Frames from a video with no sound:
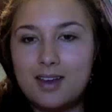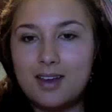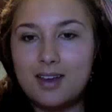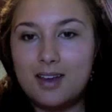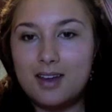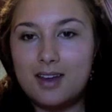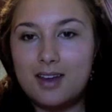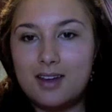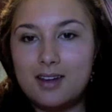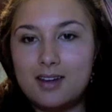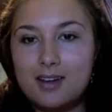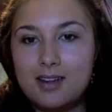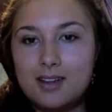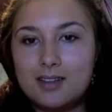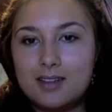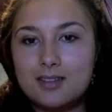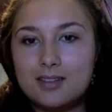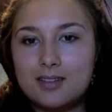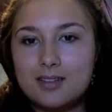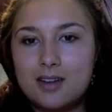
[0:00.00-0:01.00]
And
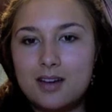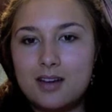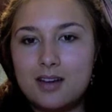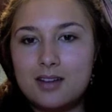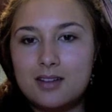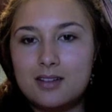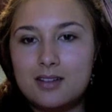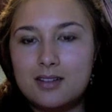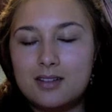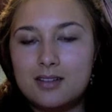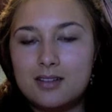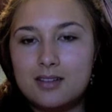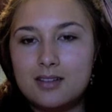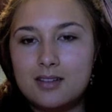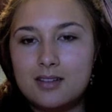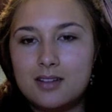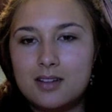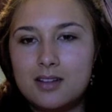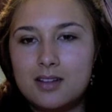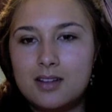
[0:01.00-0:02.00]
it's not
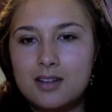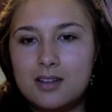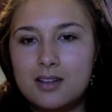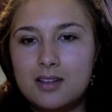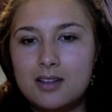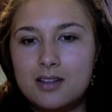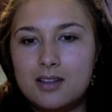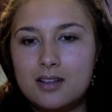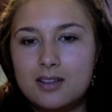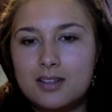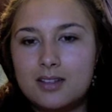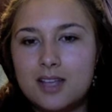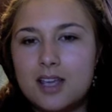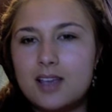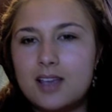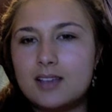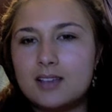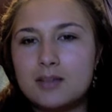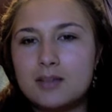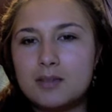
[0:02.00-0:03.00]

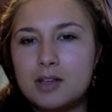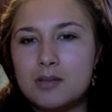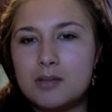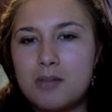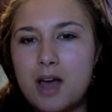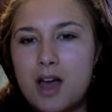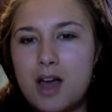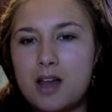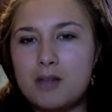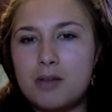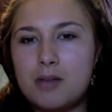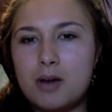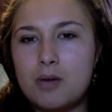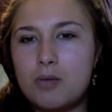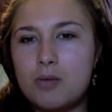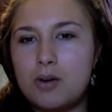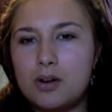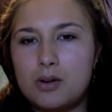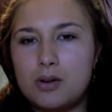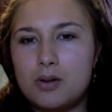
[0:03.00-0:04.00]
saying something bad about
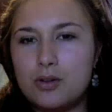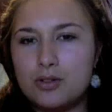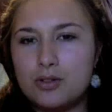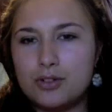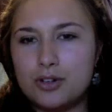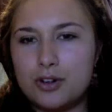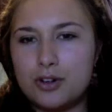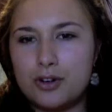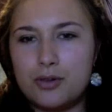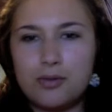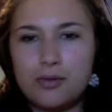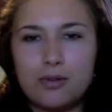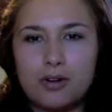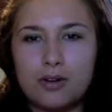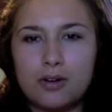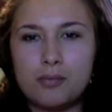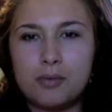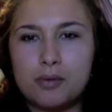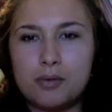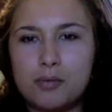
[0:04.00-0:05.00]
one culture
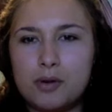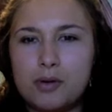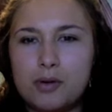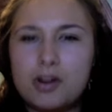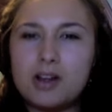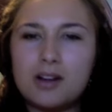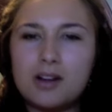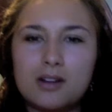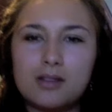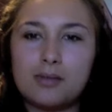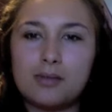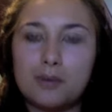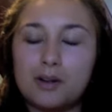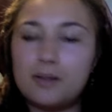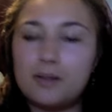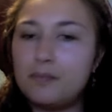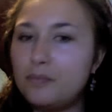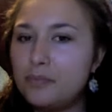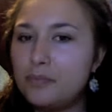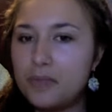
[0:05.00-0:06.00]
or promoting another
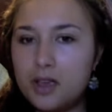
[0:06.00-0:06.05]
one.